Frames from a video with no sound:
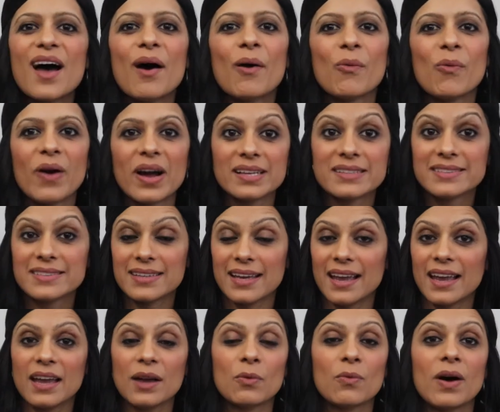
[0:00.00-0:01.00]
One
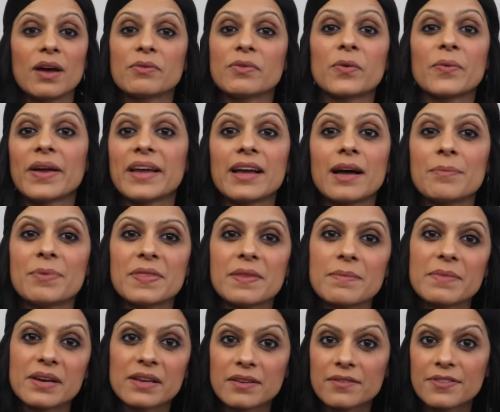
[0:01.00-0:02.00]
day, one will wake up in
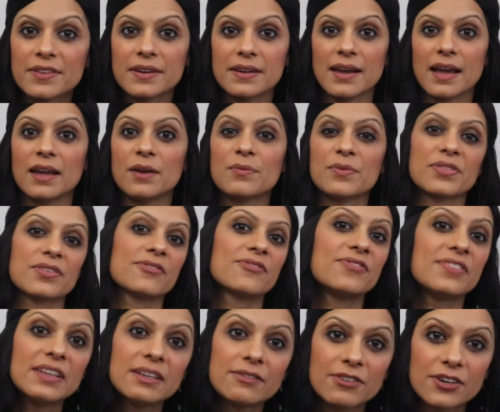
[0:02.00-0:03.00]
the middle of the night with a
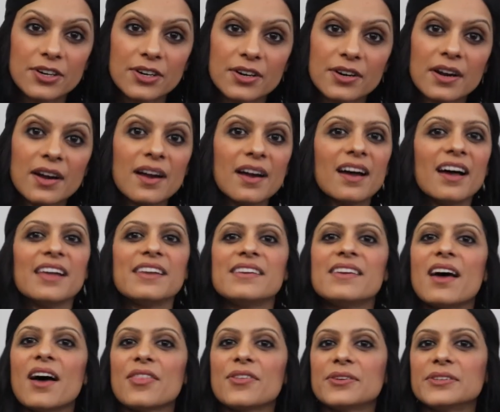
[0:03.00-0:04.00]
fever.
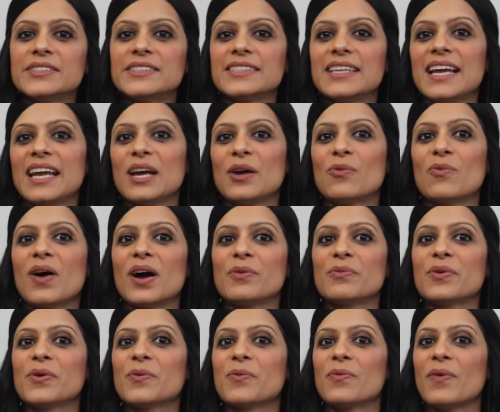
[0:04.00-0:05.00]
Another day,
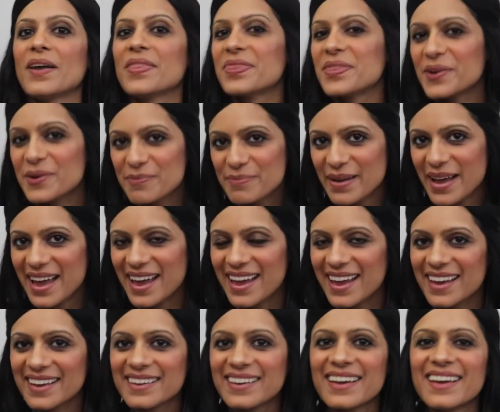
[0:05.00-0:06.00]
one will wet their
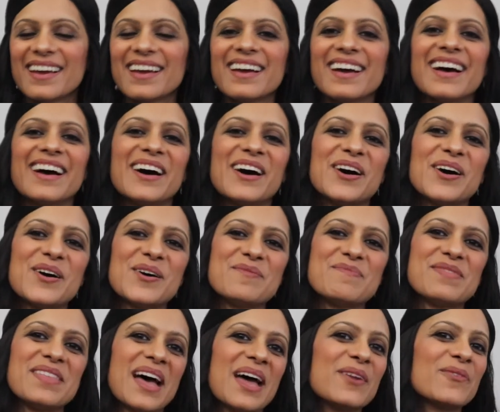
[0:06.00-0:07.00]
bed.
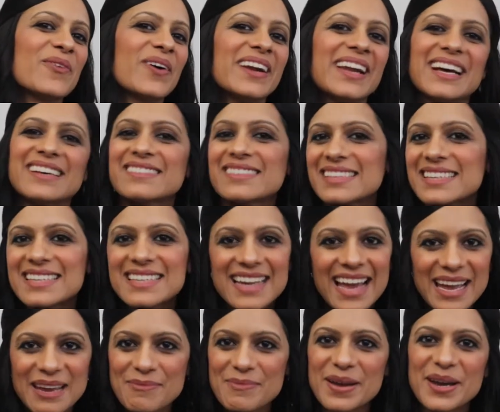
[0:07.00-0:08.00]
Then one has a
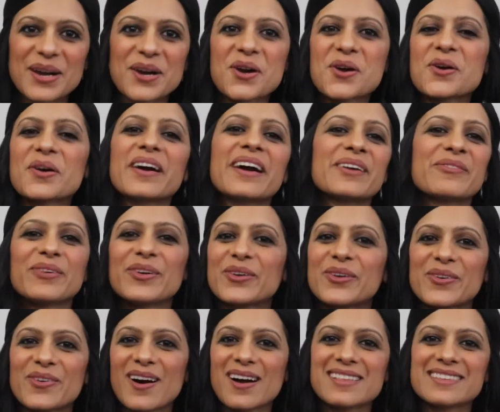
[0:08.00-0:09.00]
nightmare and will
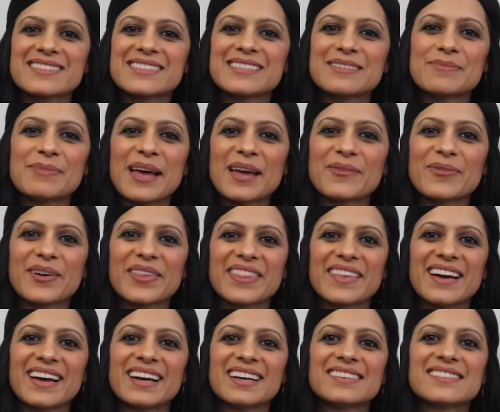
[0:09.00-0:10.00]
crawl into bed
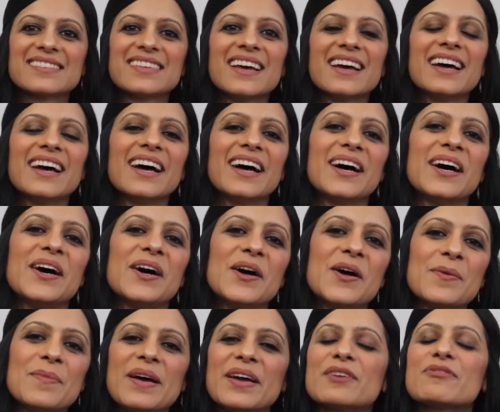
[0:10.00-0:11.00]
with us.
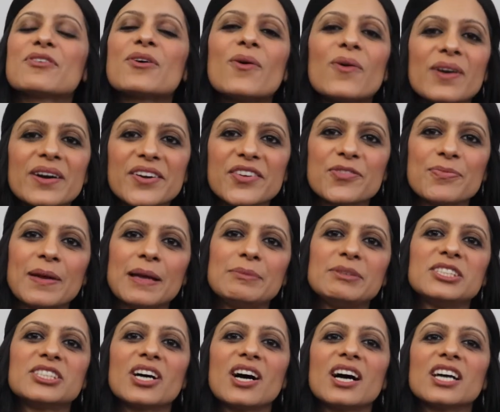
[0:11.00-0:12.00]
And of course,
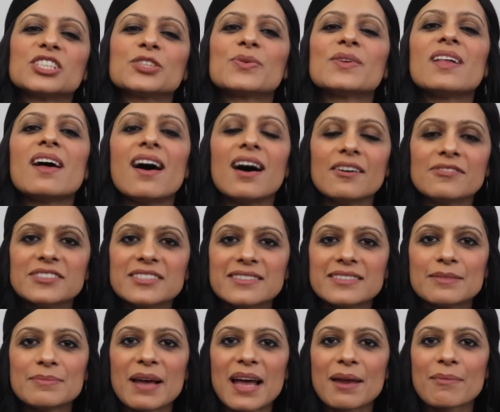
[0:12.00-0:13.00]
baby Josh will often
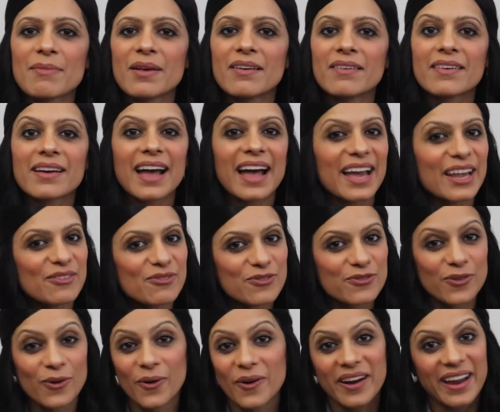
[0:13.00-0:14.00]
demand milk at
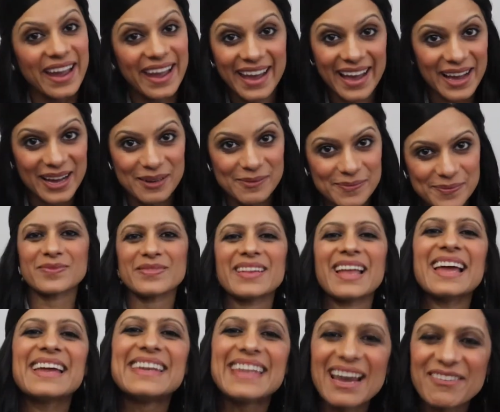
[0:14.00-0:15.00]
4 a.m.
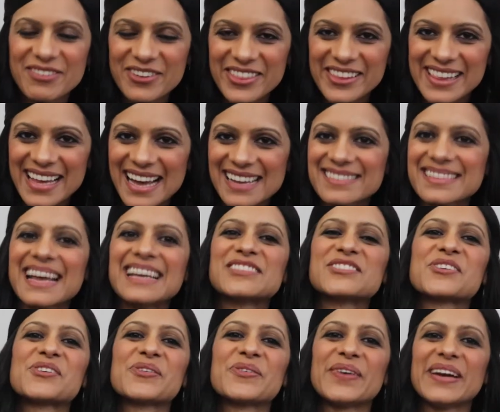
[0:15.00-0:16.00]
Nevertheless,
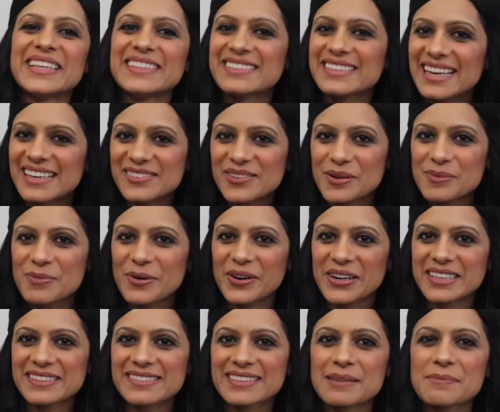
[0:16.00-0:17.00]
as crazy as our
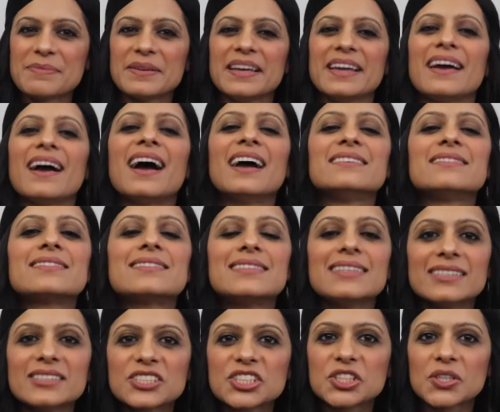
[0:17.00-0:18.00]
mornings can be, I
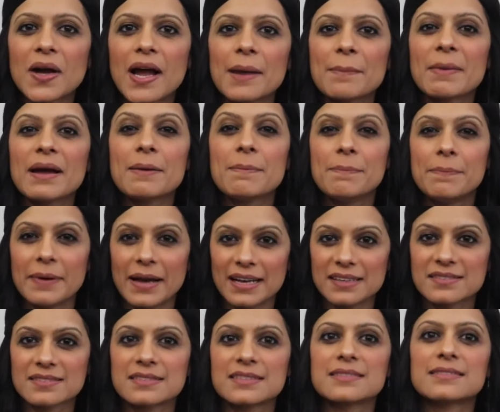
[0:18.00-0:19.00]
still try my
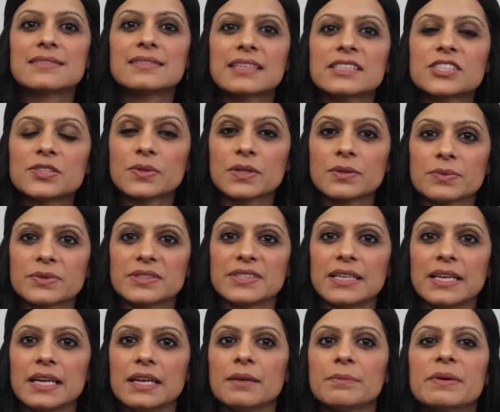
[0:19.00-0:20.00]
best to stick to a
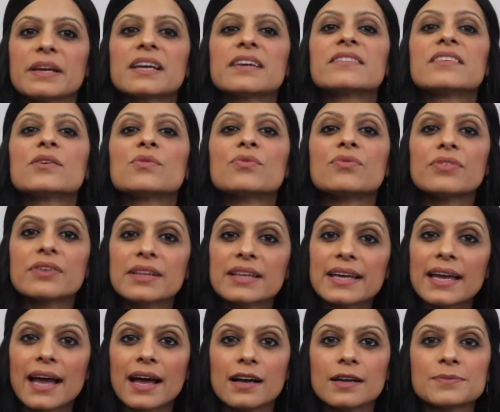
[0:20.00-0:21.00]
routine because it
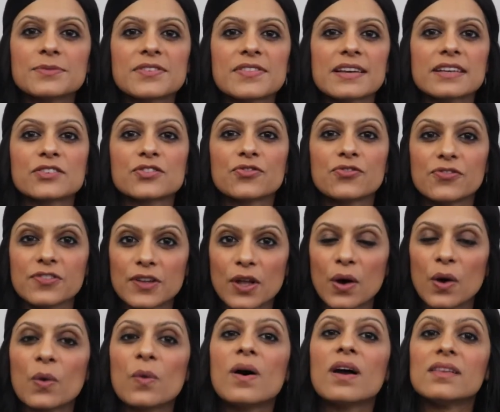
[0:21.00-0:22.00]
really helps things
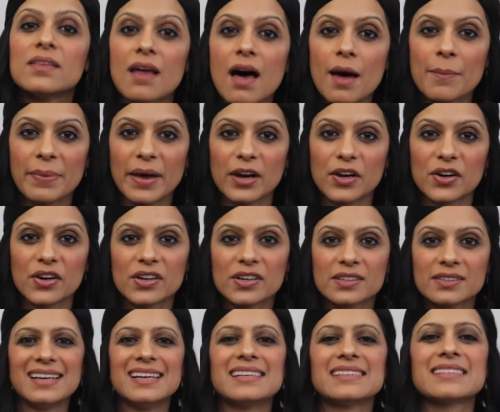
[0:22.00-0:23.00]
flow a lot better.
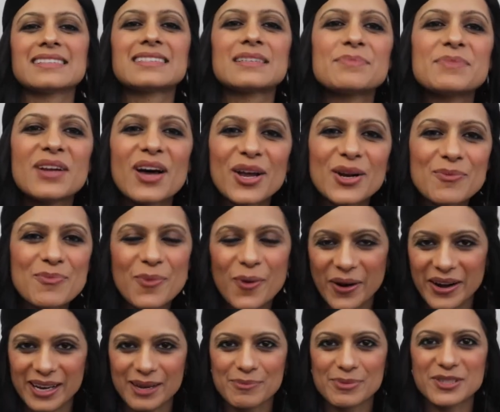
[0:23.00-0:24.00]
Since I'm not a
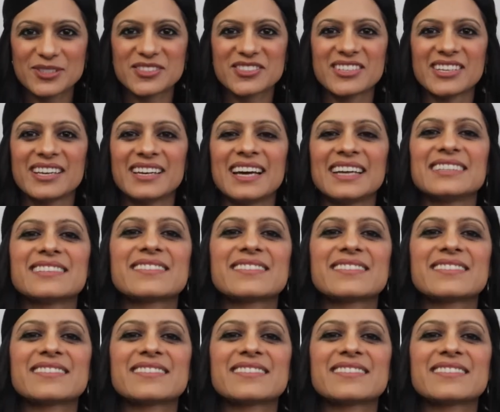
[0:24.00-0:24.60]
morning person, I